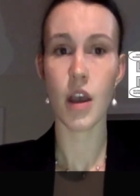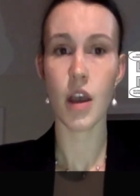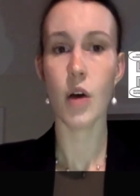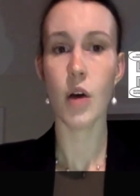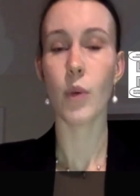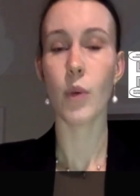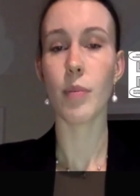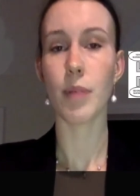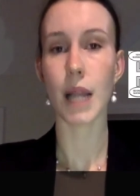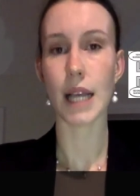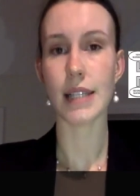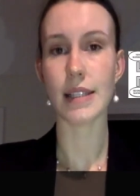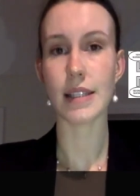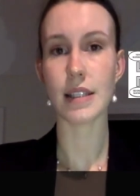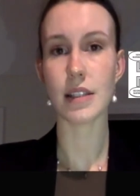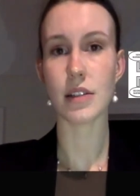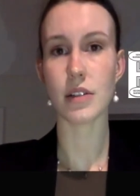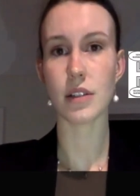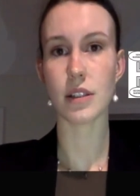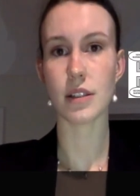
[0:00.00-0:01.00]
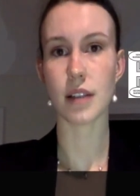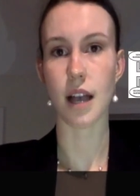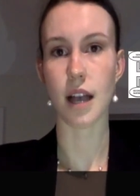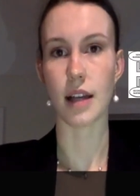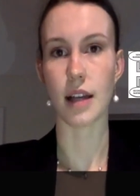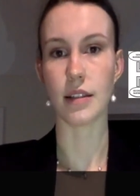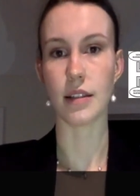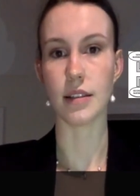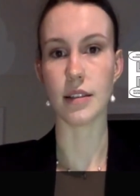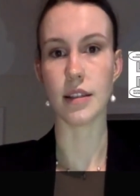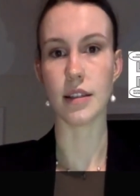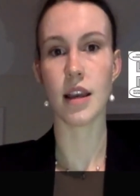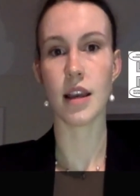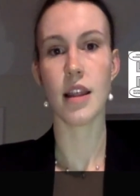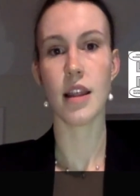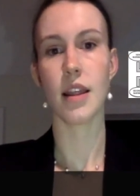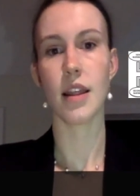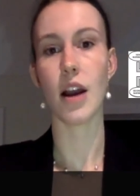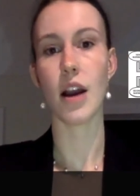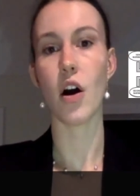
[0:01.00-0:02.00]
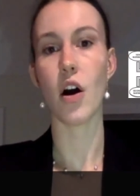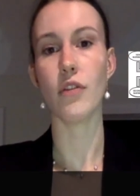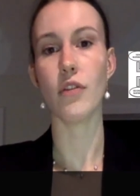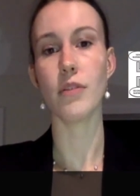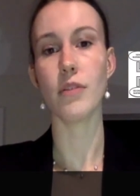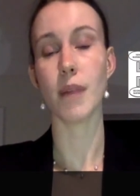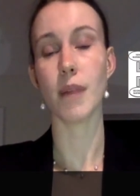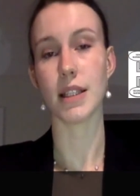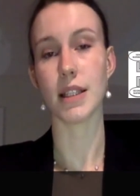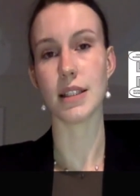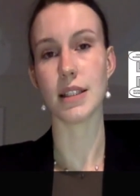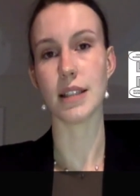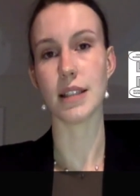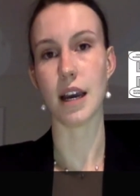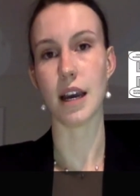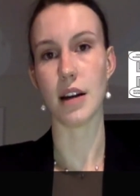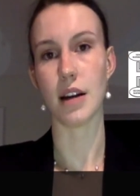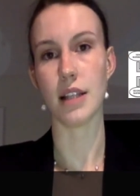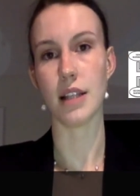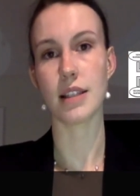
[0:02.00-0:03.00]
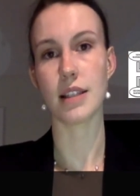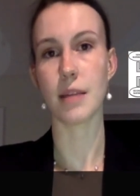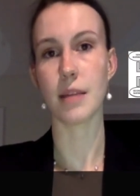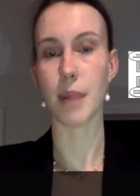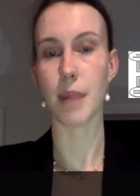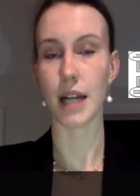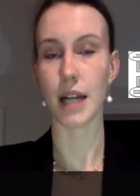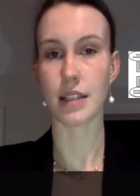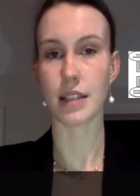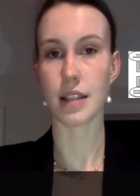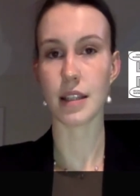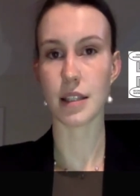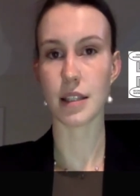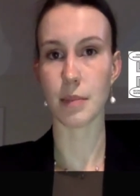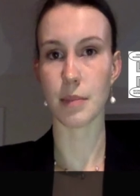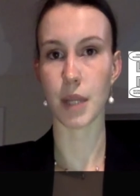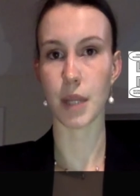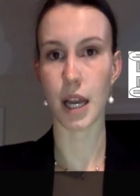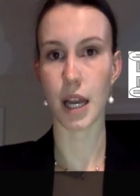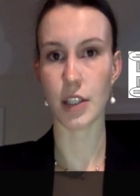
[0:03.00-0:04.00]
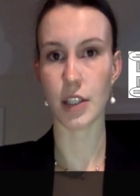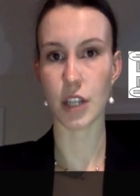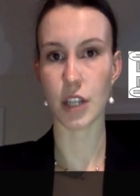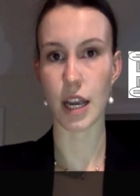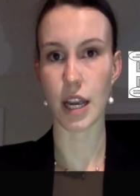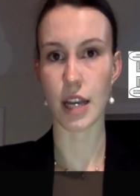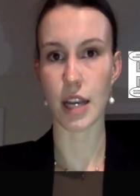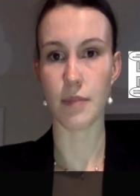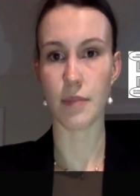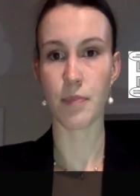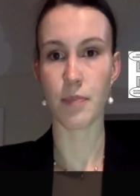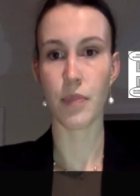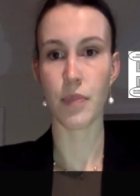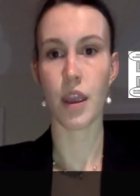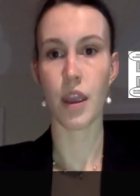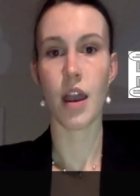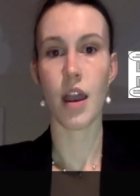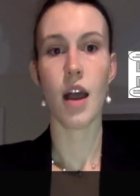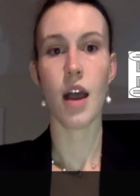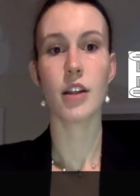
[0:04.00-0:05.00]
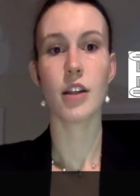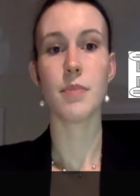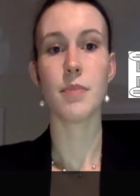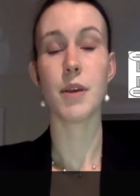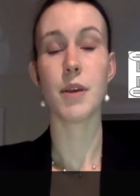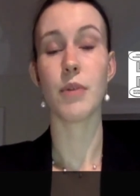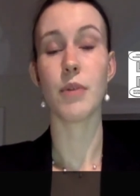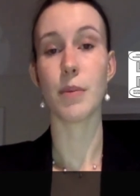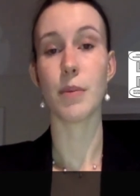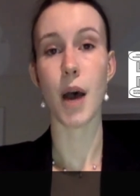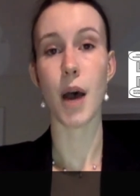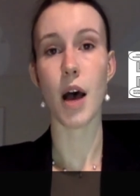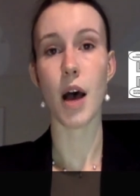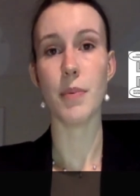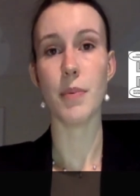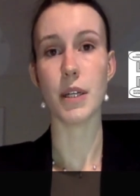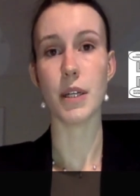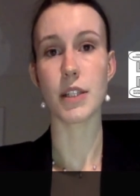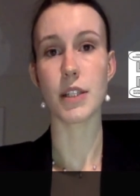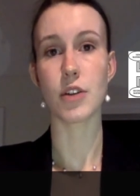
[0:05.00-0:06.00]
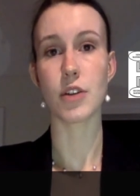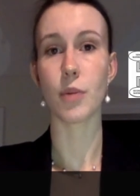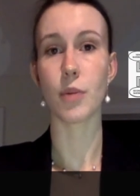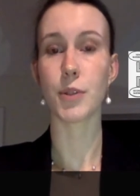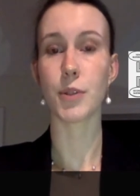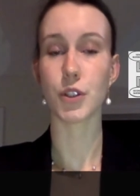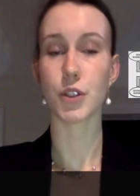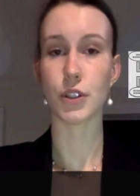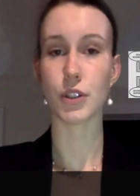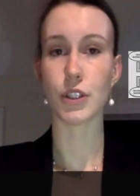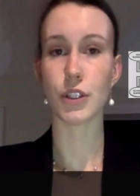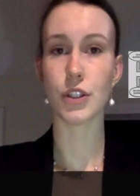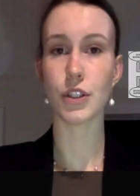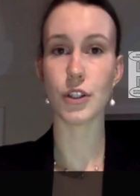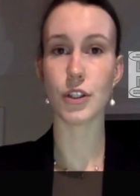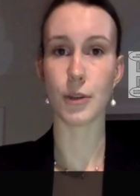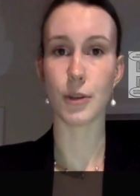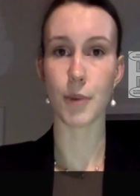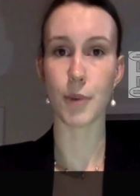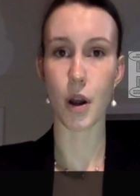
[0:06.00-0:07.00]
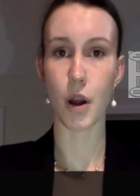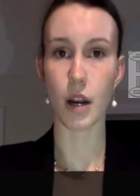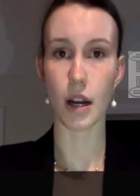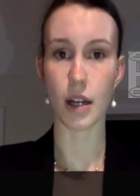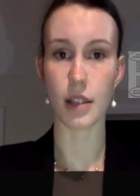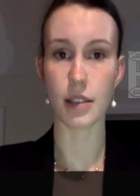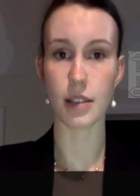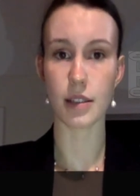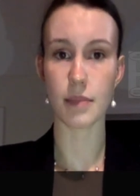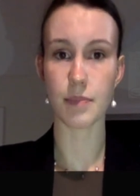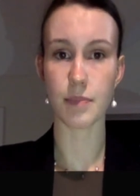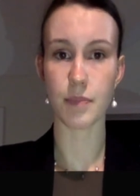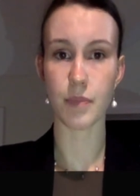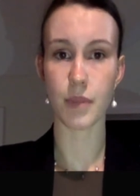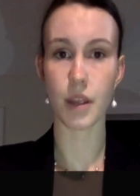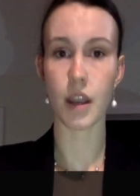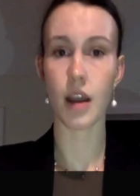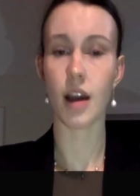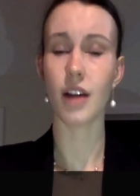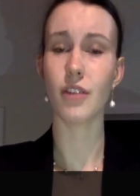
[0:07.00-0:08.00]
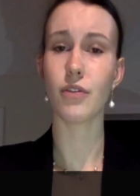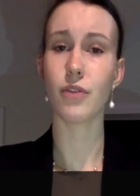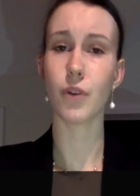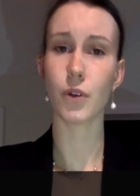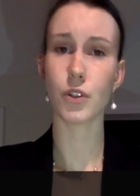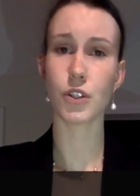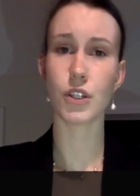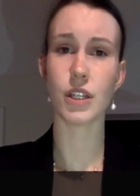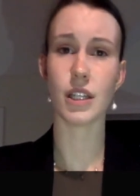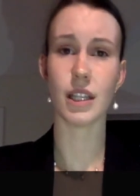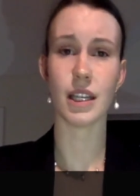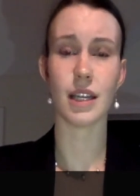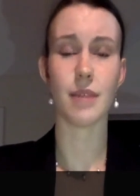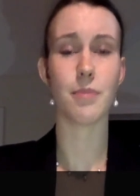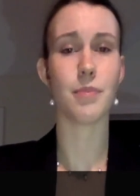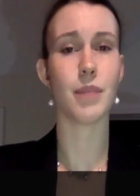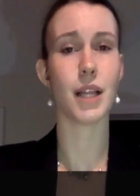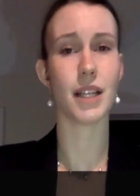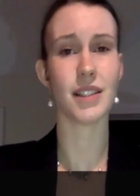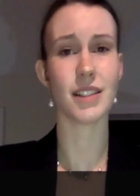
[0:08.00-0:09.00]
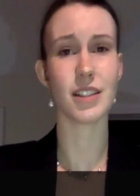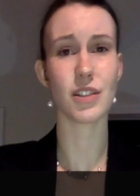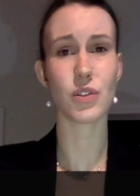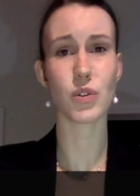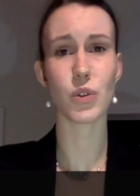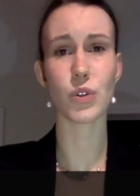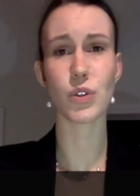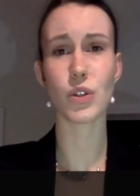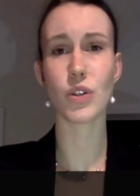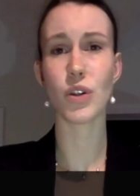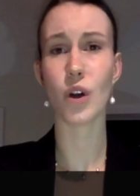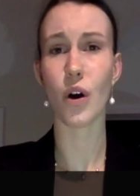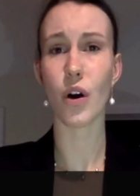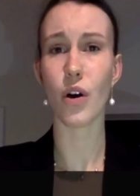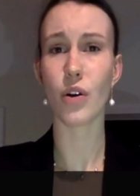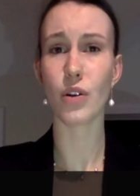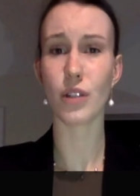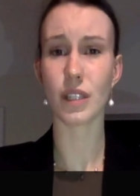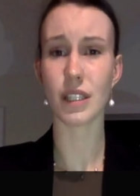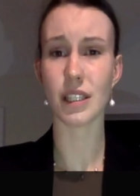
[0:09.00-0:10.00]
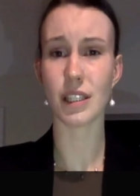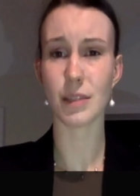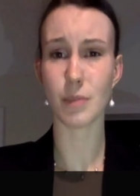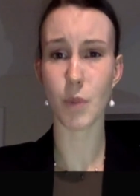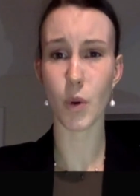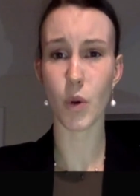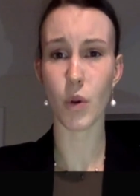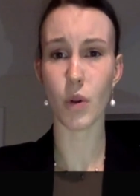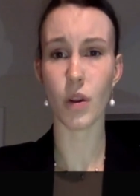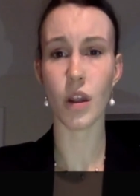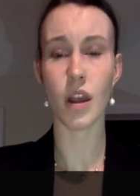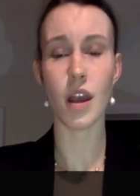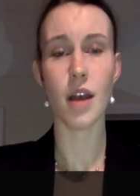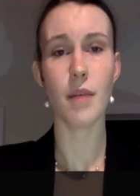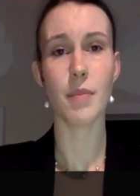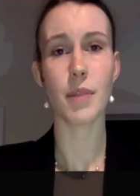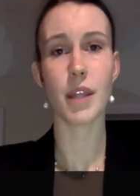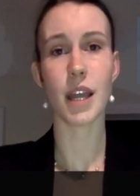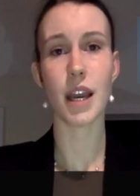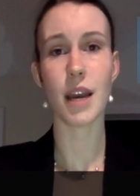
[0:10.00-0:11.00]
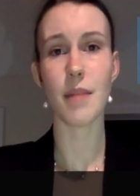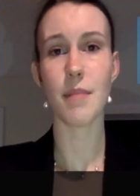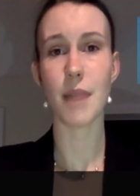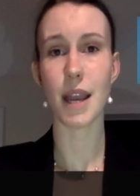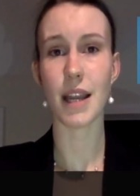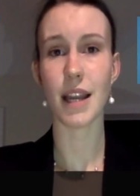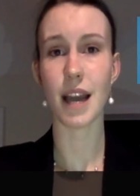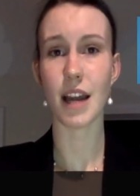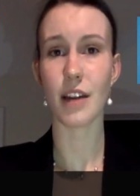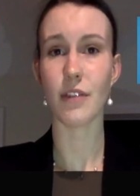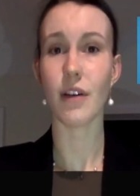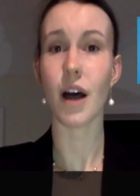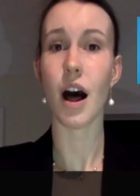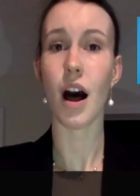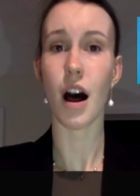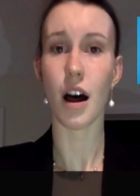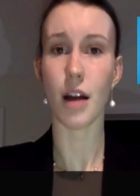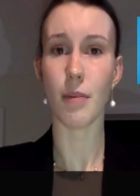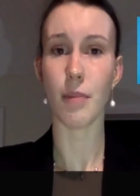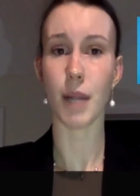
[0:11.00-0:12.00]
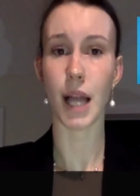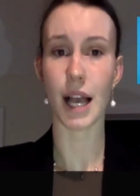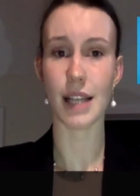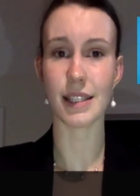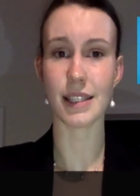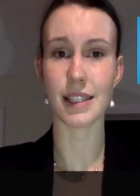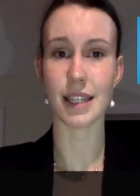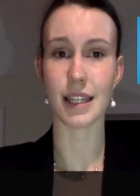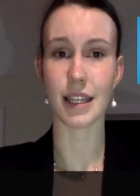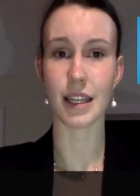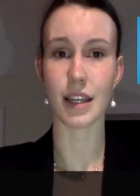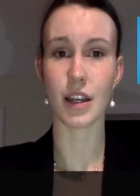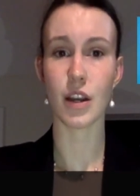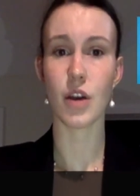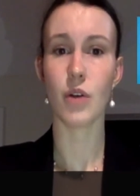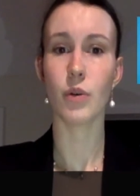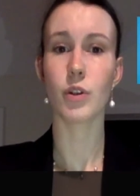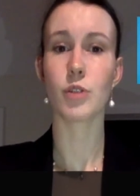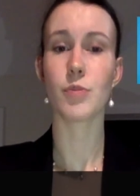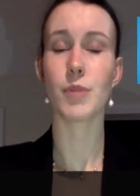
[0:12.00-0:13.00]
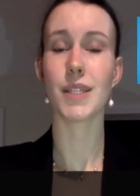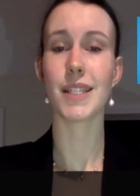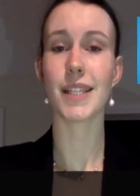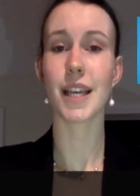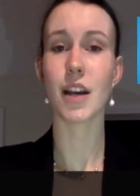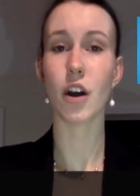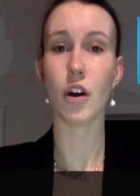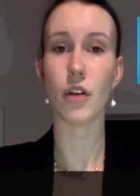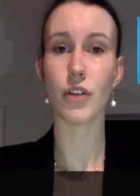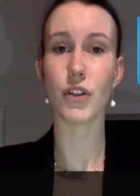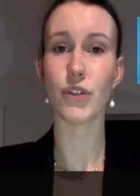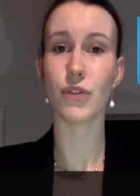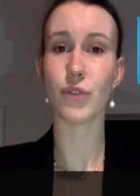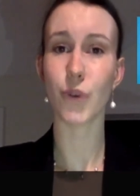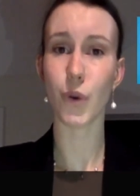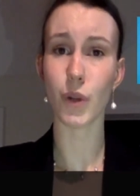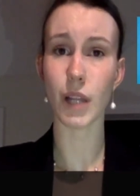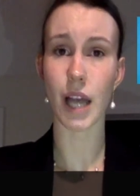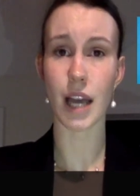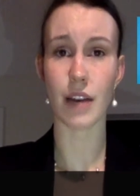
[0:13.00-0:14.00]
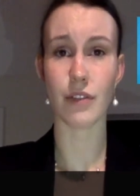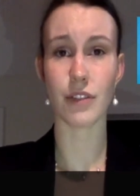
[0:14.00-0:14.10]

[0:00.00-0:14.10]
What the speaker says: When plastics are recycled, they are often melted down and sent back to the supply chain to be repurposed or produced into new products. Unfortunately, plastic straws are not only small, but they are made out of hard plastic, which means they often fall out of